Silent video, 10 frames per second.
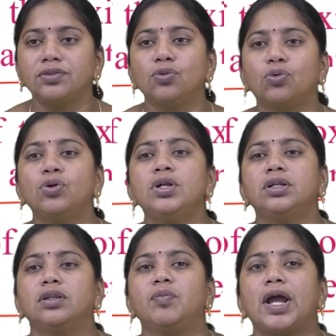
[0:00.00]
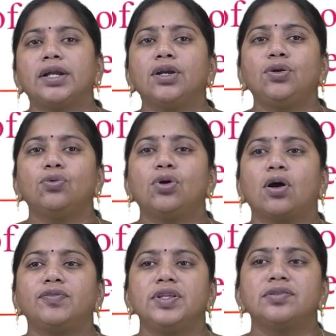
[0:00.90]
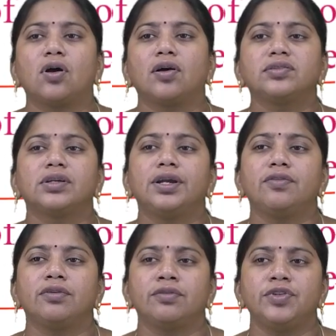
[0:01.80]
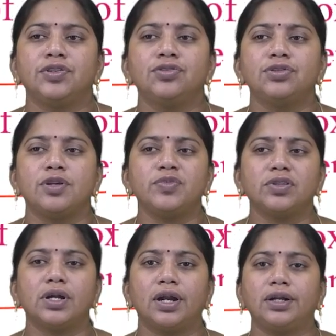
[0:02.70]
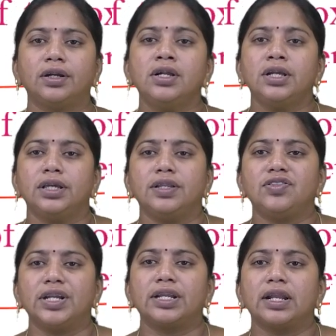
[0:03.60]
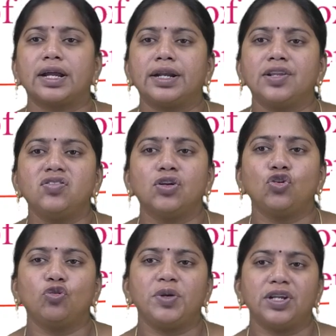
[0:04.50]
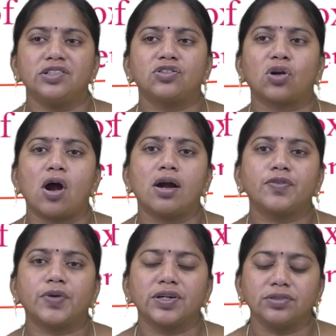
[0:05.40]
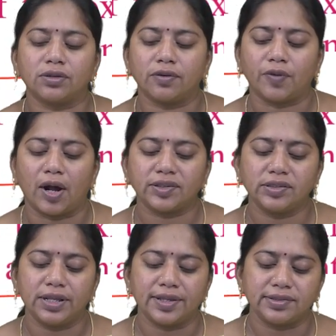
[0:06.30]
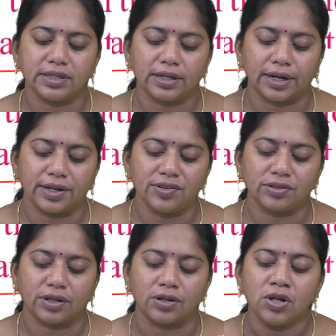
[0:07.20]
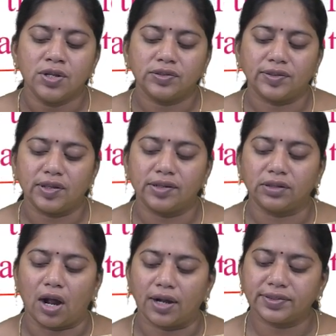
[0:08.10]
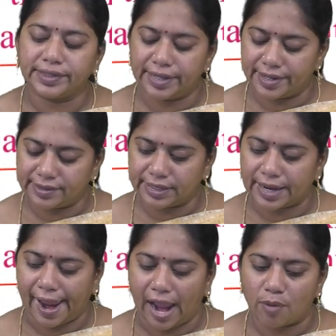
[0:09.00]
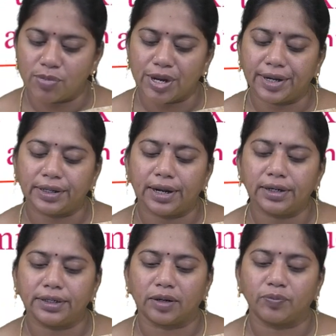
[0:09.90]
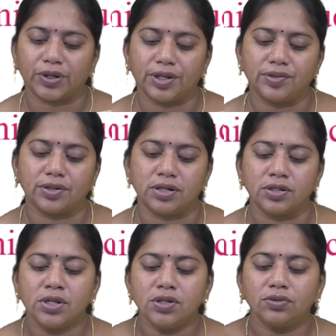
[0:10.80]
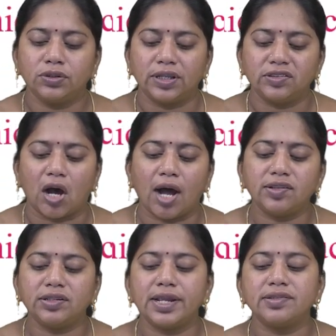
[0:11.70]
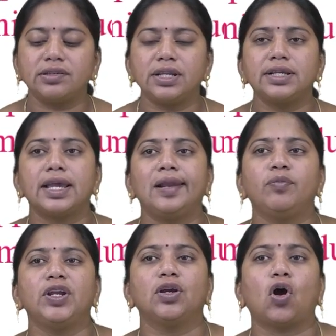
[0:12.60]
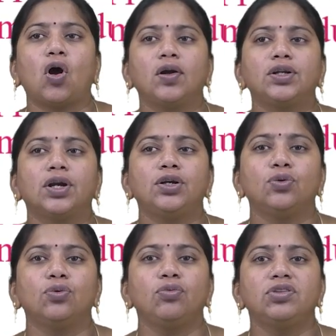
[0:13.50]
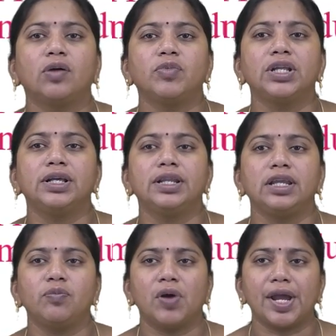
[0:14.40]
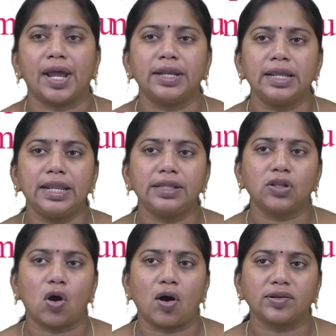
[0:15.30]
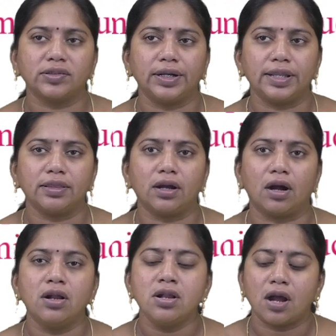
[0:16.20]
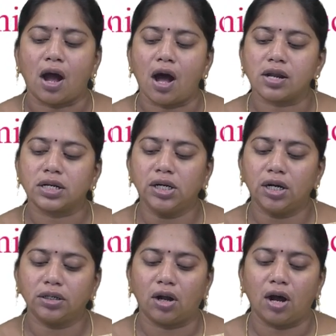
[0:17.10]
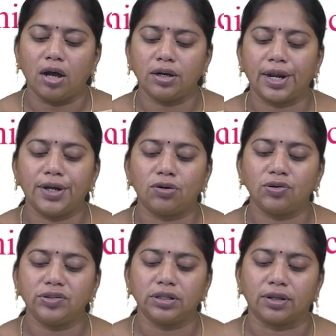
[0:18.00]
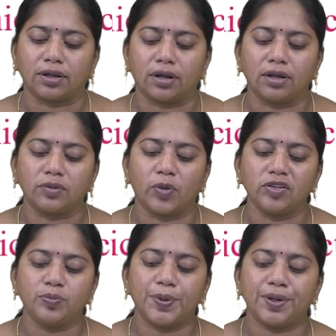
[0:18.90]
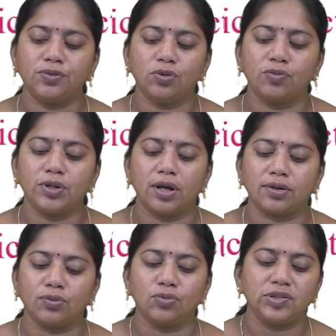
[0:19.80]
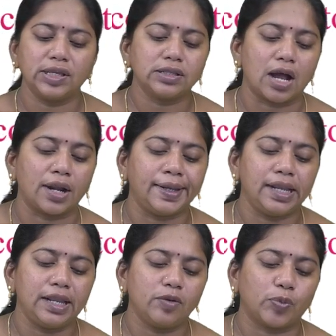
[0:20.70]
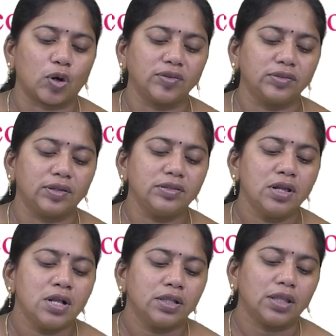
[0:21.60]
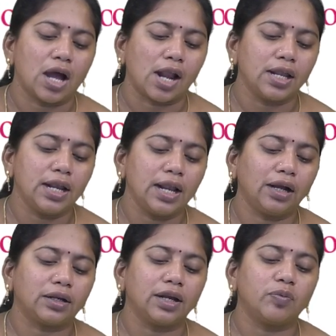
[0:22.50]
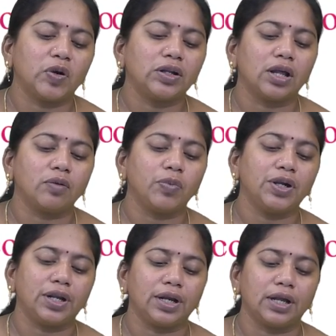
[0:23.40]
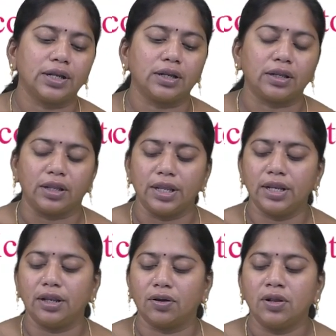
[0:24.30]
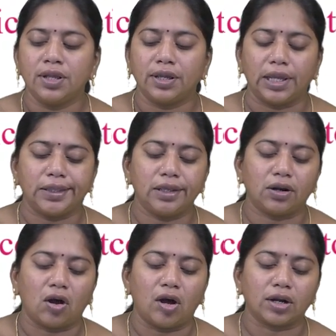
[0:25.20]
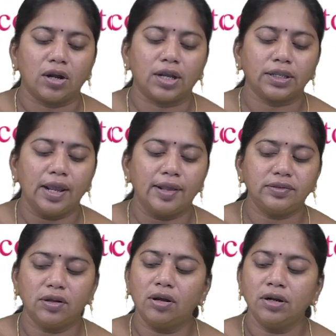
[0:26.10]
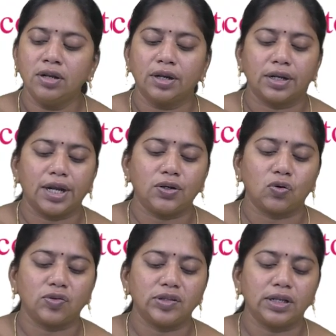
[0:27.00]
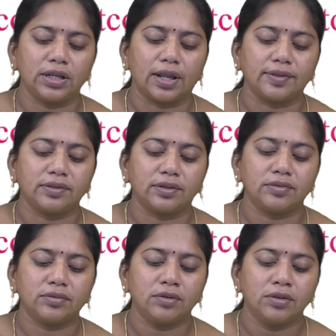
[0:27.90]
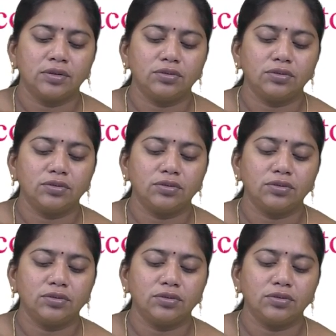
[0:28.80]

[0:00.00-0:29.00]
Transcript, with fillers: So, the magnitude of this oxide which seems that in general condition to be a strong function of oxidizing condition such as oxidizing ambient and temperature. So, the charge density can be altered to some degree by annealing the oxide in the argon or nitrogen atmosphere. So, we are using the annealing process. The annealing treatment can be taken in either argon gas or nitrogen gases.